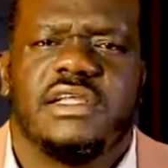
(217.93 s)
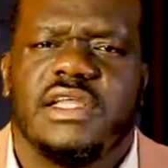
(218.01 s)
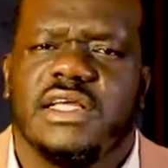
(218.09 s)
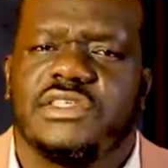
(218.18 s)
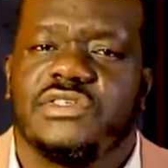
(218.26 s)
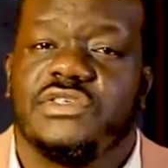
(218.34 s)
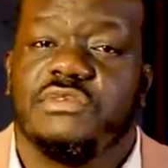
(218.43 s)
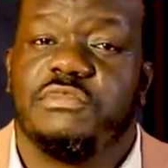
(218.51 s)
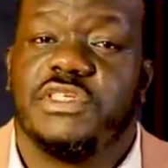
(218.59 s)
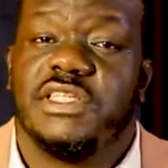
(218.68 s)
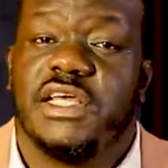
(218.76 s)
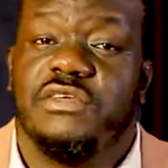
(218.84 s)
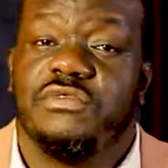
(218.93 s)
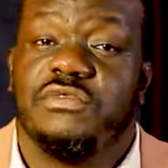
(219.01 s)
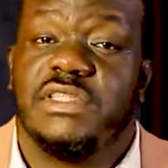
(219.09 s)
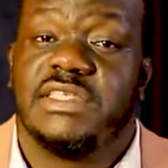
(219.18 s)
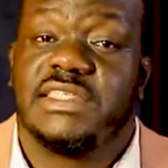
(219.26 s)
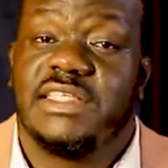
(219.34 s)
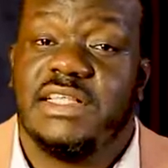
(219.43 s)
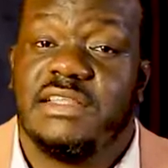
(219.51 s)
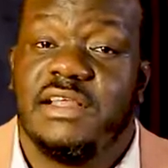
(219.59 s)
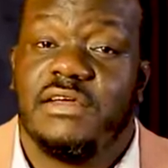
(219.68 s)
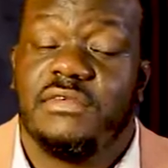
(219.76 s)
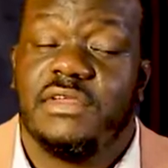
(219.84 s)
And that's something that you
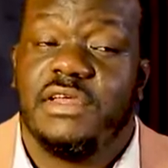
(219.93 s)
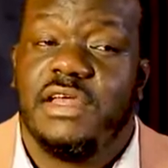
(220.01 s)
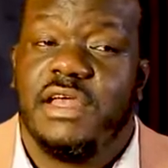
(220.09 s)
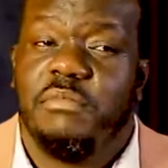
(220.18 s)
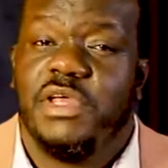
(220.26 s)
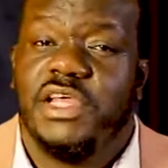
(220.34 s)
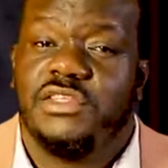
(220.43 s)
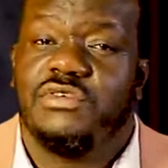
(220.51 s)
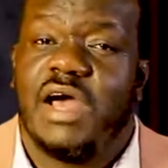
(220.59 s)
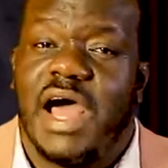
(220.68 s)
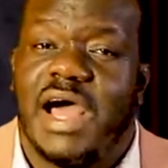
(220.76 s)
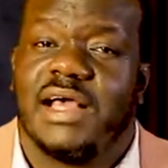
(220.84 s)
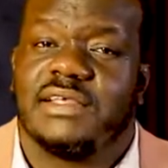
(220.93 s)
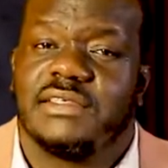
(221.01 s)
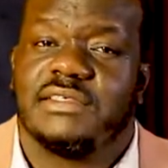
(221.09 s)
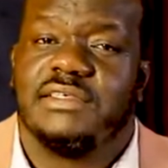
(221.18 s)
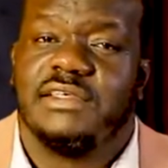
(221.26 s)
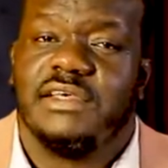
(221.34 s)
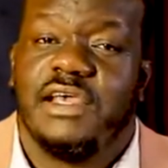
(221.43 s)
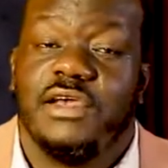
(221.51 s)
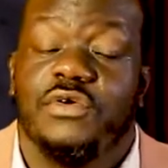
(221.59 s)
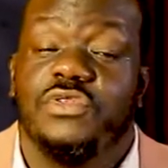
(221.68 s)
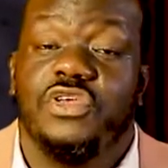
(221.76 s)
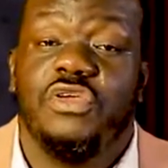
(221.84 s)
sit down and begin to ask.
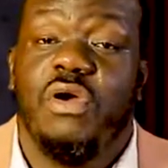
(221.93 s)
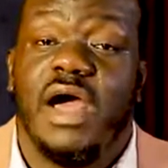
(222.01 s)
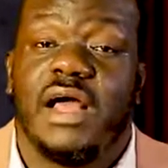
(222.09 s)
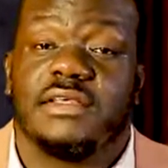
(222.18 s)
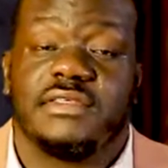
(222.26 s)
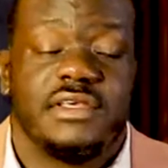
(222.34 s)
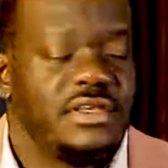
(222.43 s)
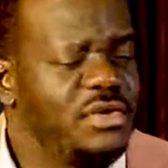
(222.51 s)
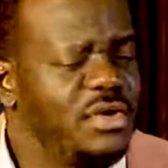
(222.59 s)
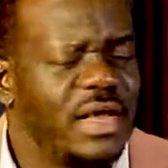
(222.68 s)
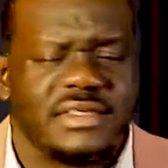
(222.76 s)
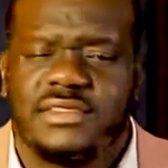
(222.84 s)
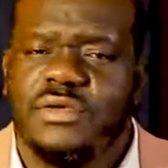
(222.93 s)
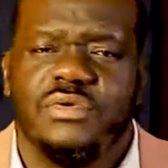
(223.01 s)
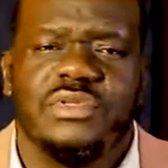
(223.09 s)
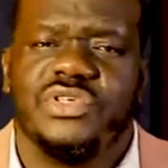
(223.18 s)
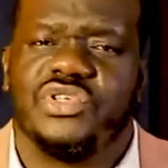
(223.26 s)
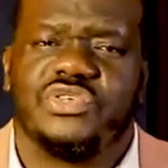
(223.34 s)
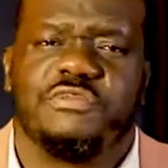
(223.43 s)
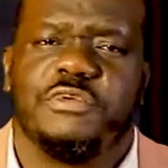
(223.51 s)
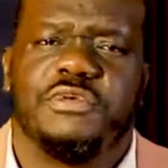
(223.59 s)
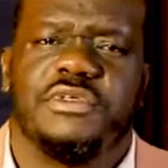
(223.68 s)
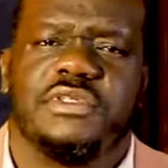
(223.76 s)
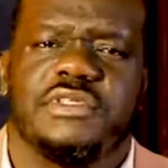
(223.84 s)
And who do you ask? You ask the Holy
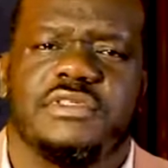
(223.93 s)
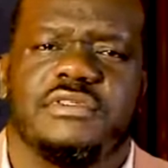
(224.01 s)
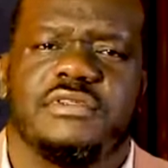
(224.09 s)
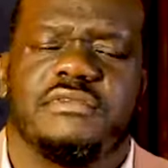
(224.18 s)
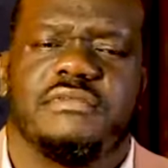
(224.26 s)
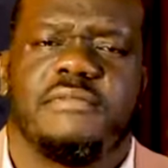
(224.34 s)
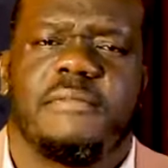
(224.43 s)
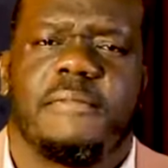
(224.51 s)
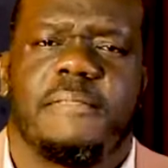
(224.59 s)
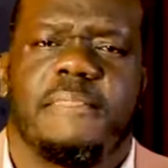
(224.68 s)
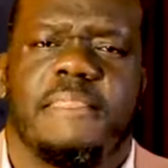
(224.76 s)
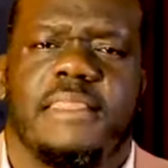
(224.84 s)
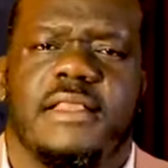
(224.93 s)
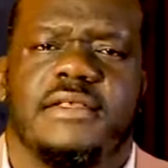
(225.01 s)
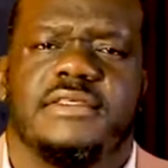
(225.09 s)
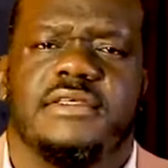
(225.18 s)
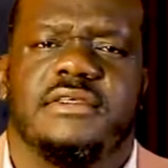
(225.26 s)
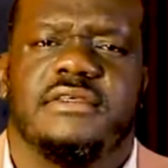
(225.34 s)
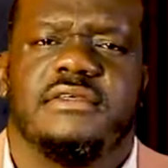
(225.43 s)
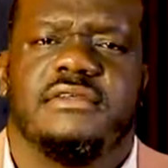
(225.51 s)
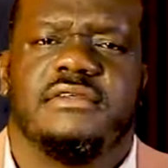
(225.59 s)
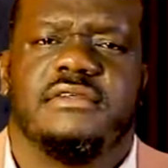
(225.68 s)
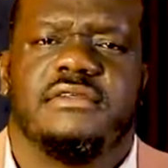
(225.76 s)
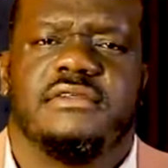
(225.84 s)
Spirit. See,
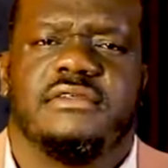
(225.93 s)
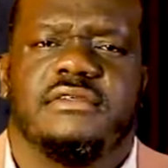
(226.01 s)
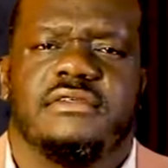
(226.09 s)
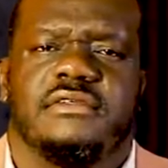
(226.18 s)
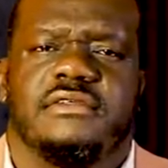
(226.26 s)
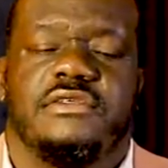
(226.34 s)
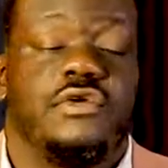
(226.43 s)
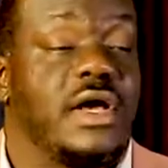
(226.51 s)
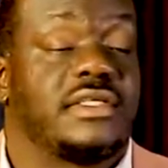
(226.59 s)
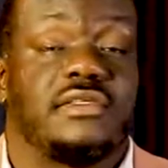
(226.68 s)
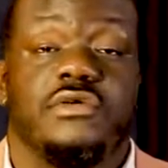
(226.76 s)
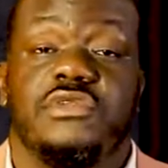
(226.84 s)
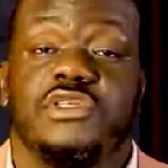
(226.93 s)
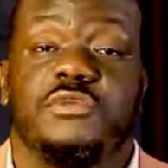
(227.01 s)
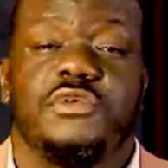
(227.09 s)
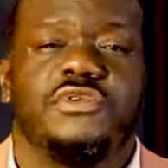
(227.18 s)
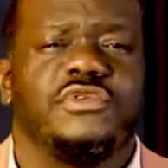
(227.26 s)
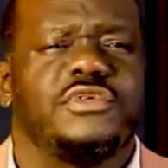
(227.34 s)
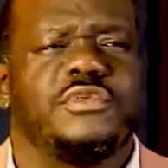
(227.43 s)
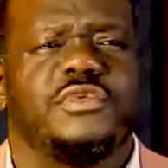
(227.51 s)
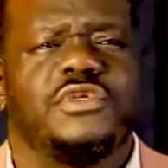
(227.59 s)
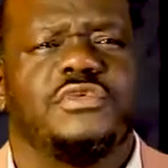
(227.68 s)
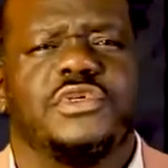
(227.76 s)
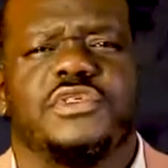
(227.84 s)
you ask the Holy Spirit, Holy Spirit
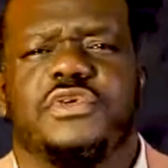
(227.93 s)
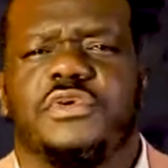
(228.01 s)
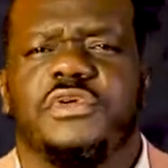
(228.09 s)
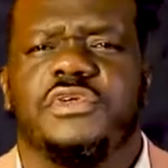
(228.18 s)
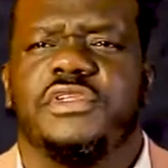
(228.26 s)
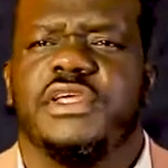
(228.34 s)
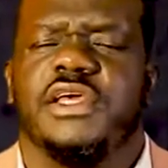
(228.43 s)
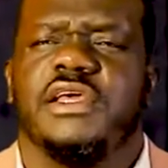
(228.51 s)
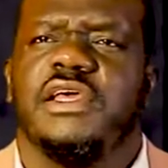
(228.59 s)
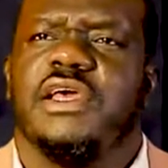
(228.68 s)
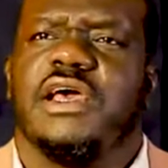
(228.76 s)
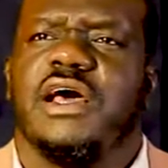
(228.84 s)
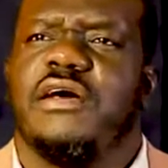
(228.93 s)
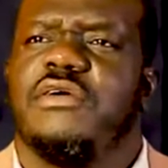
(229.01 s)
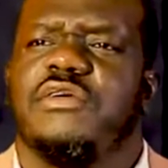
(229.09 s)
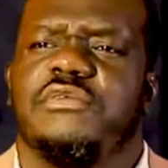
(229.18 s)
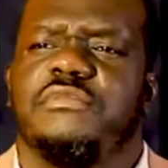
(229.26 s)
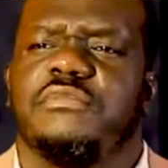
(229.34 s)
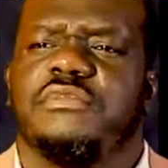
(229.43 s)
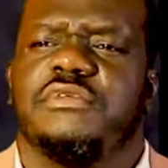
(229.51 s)
what, what's going on here? How come